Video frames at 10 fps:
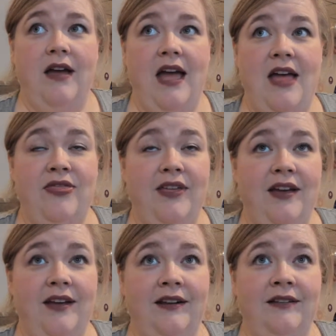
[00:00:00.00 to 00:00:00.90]
And
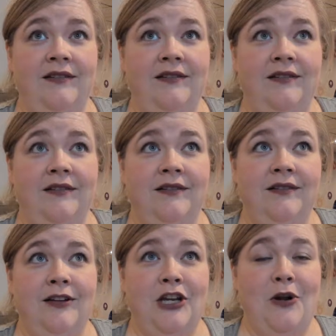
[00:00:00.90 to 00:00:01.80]
then,
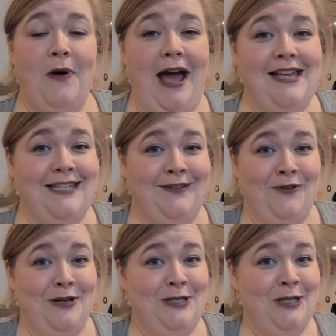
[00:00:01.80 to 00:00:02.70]
I asked for
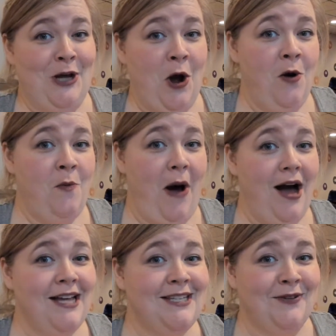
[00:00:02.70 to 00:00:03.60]
a to-go
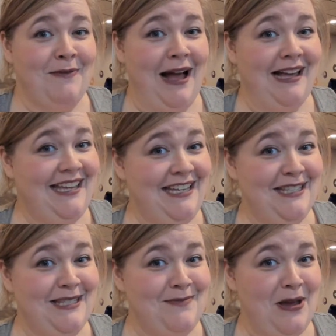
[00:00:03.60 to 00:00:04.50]
box for my
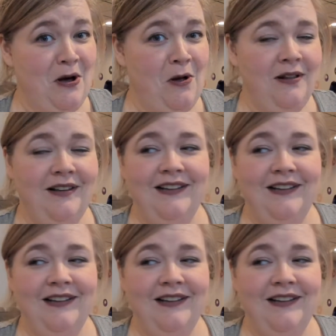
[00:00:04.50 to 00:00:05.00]
kids' meal.